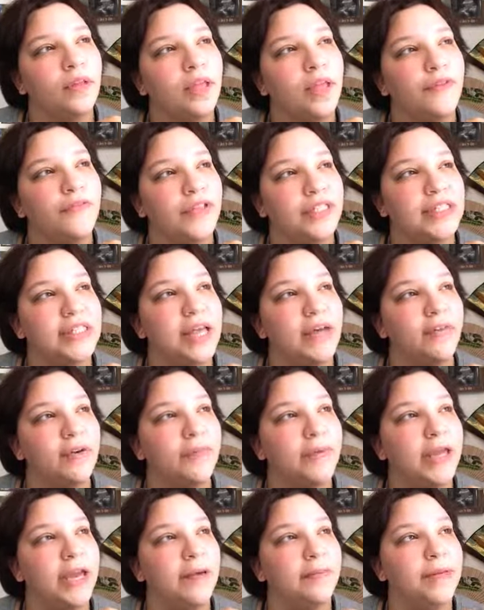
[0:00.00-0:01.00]
If it's
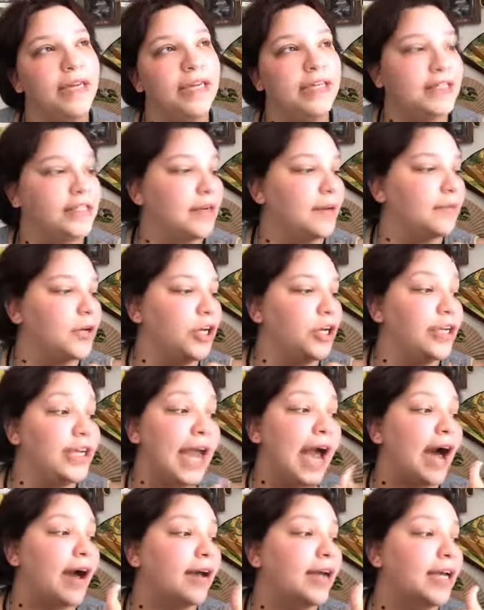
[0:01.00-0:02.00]
7 p.m. East, I'm good.
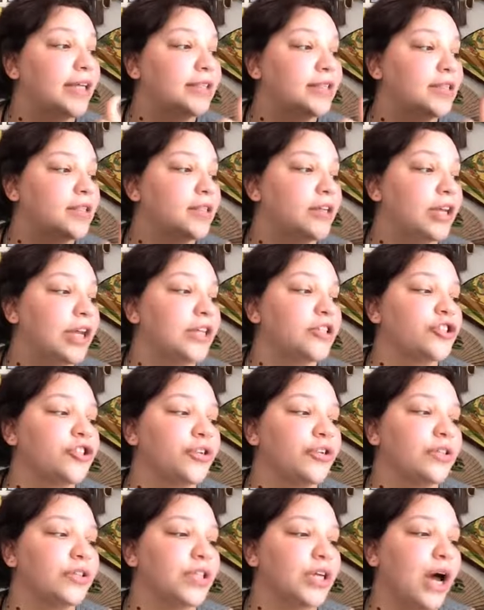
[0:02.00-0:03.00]
Yeah, it's
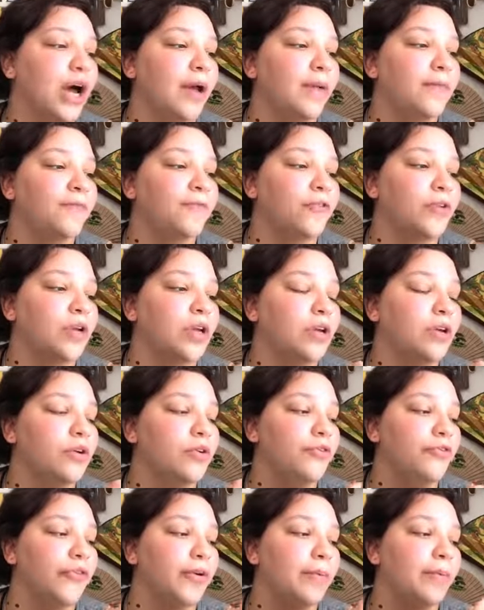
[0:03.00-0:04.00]
Eastern time for
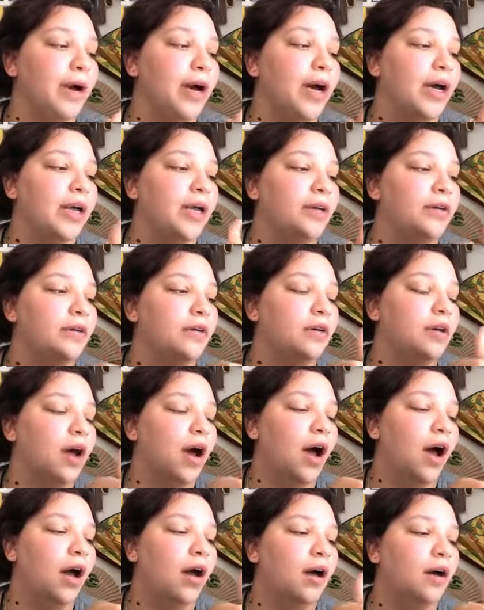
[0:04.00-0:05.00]
you. For mine,
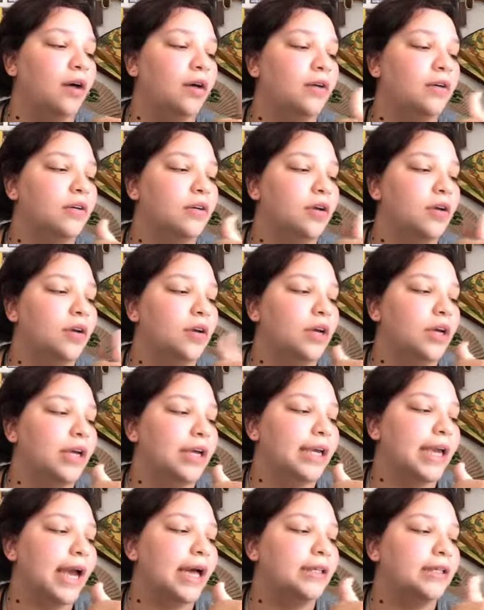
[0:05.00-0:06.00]

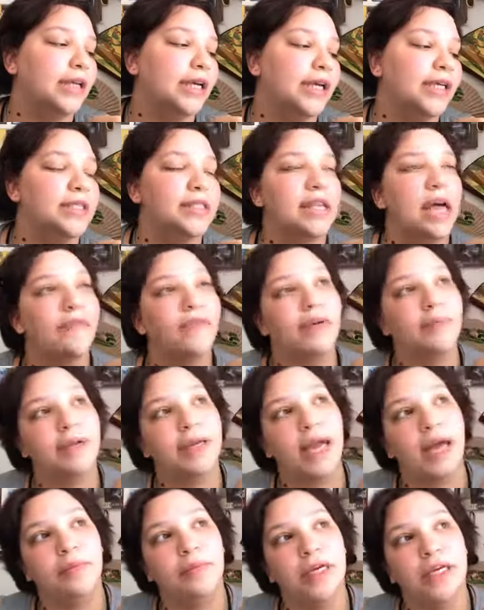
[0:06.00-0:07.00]
Kelly, is 7
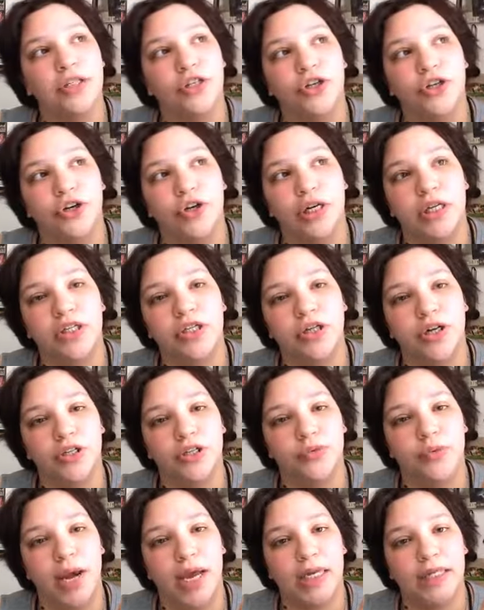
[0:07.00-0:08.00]
p.m. Eastern. It
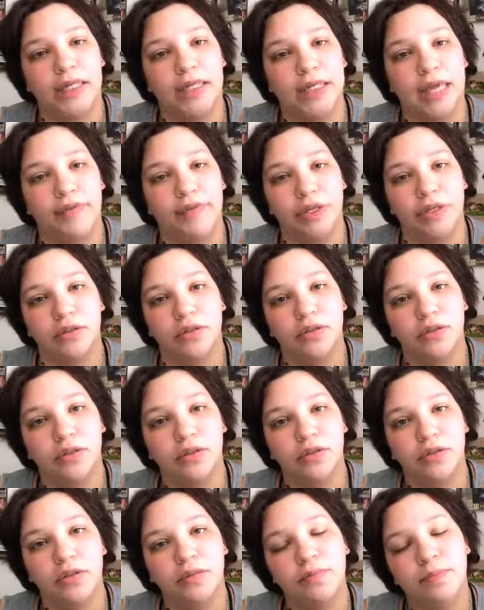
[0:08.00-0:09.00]
starts right at 7.
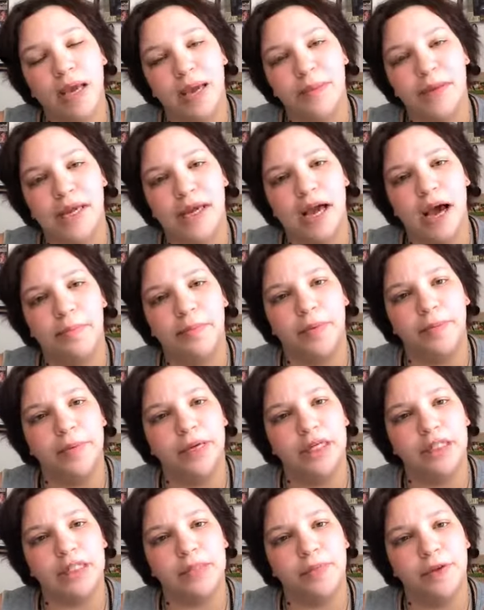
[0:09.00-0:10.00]
Maybe a couple
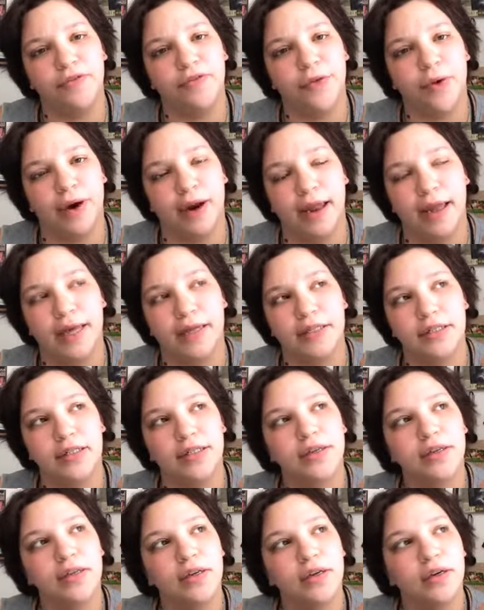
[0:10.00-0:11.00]
minutes
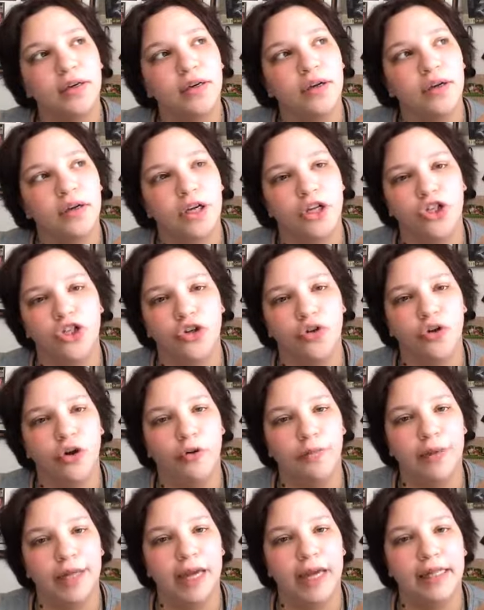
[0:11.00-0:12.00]
beforehand, because you
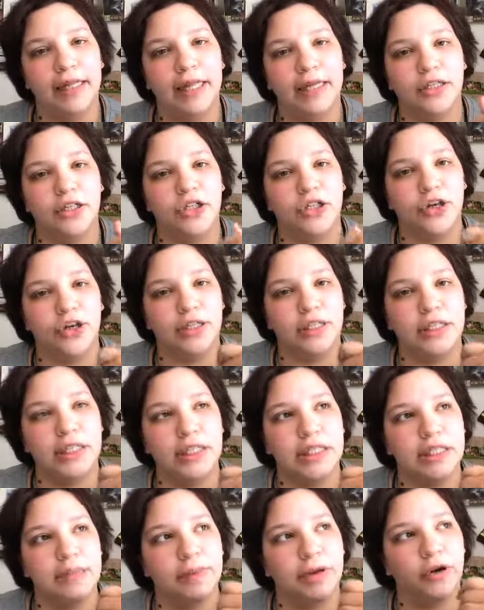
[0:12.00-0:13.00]
know me, I like to start a
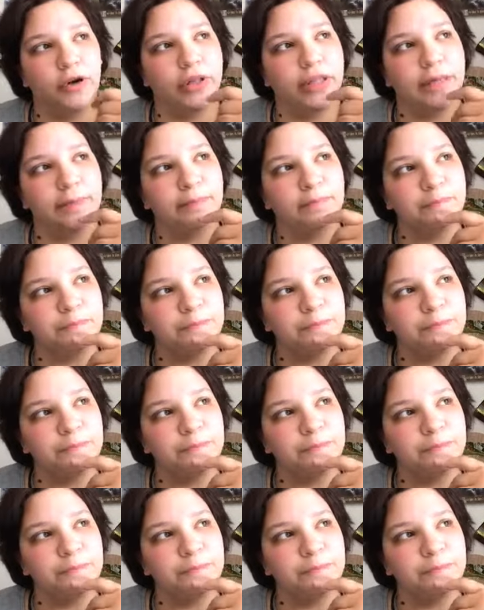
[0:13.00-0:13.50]
teensy bit early.